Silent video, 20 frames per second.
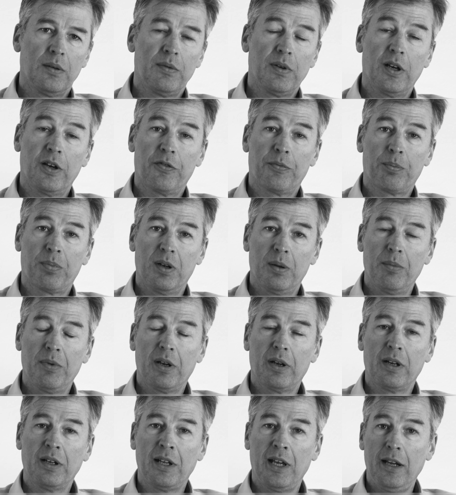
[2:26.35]
We have
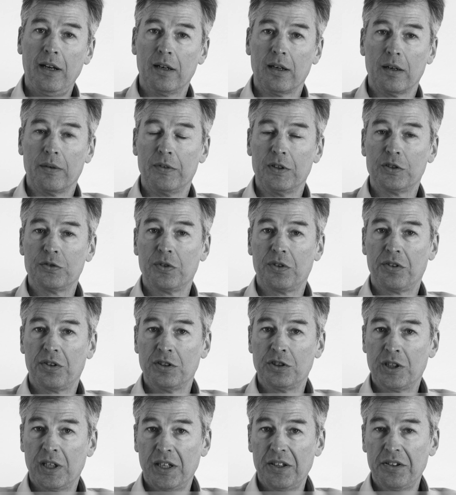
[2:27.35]
preliminary data which would
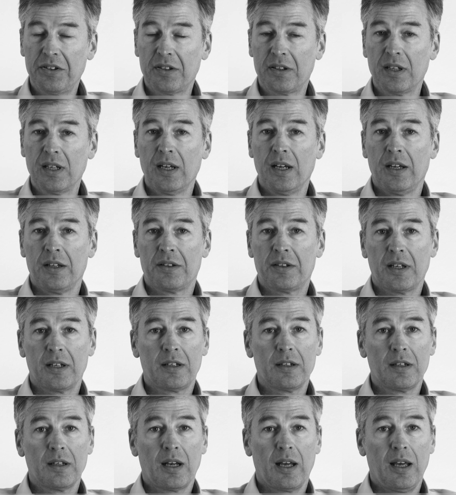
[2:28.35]
suggest
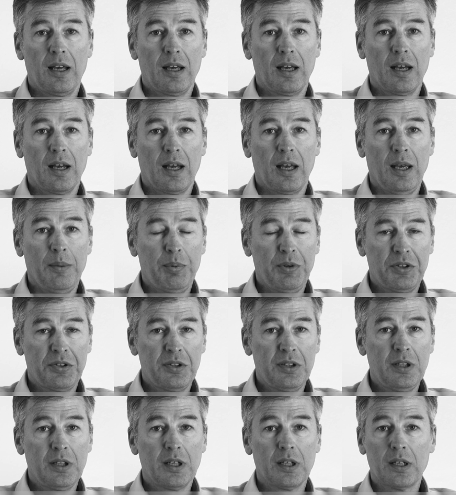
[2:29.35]
that
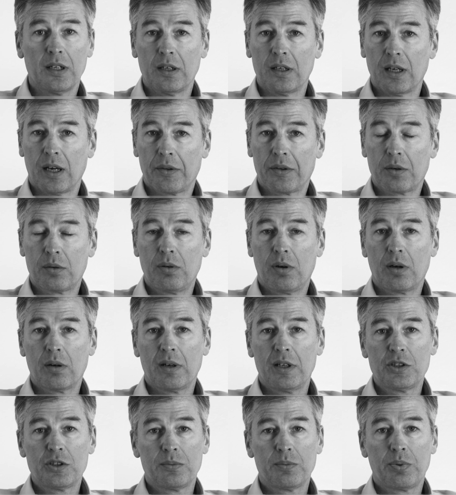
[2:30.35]
APC and other
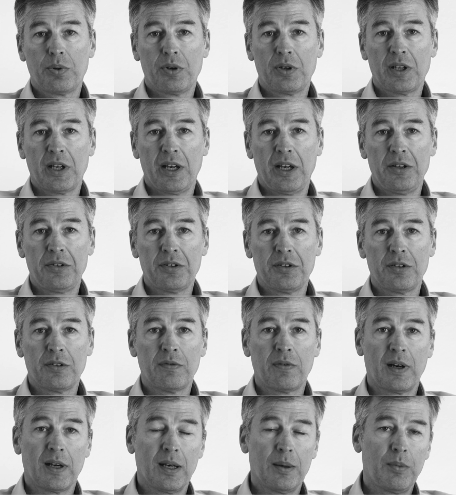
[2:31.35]
coagulation proteases
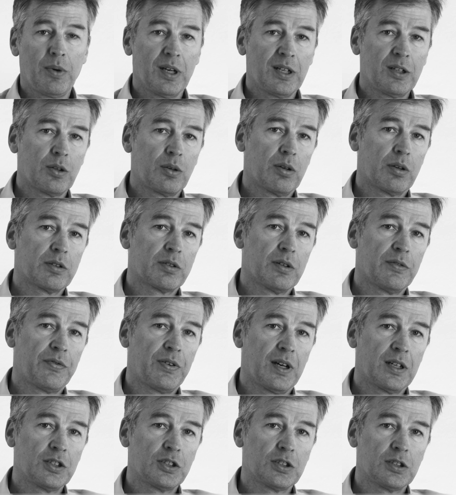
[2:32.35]
via mitochondrial
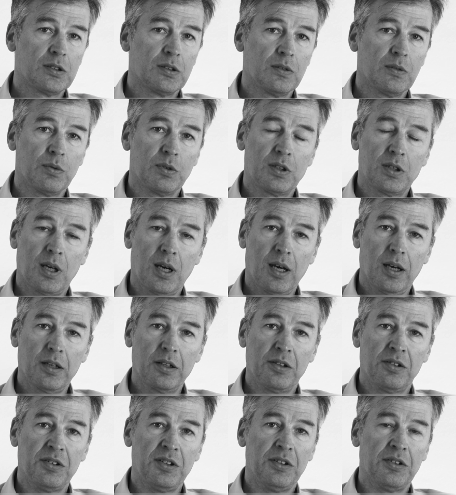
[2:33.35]
function would
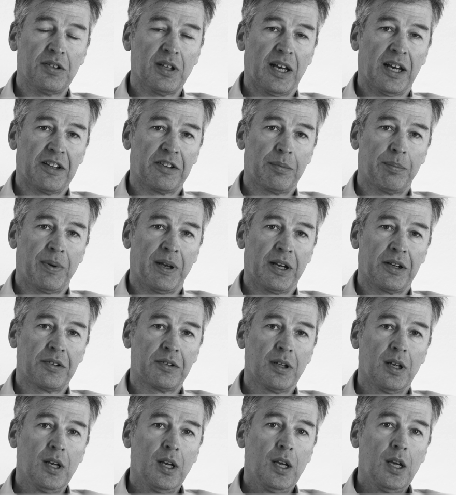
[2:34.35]
target these aspects
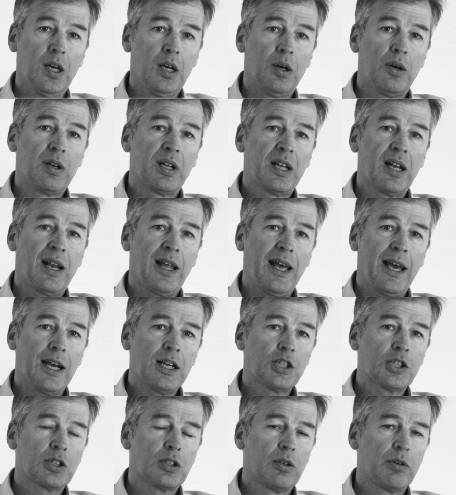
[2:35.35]
and can
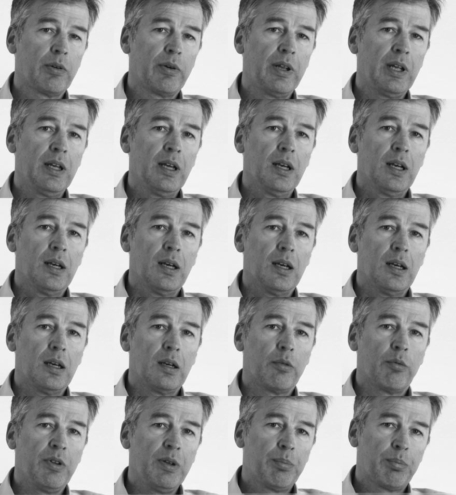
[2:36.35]
actually
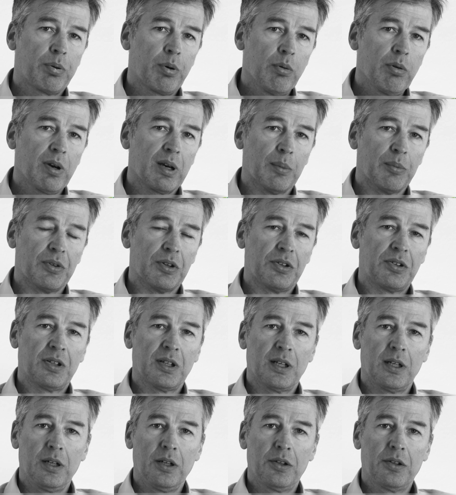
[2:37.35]
reprogram the
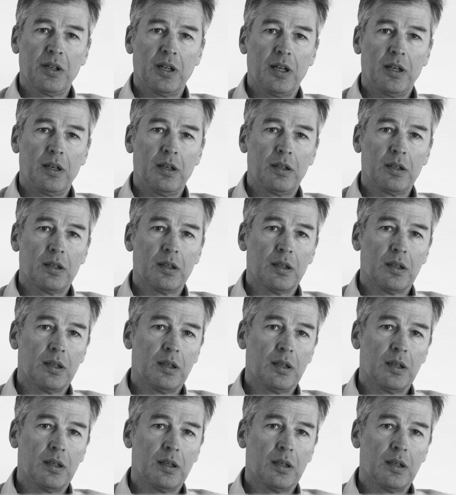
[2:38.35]
cells and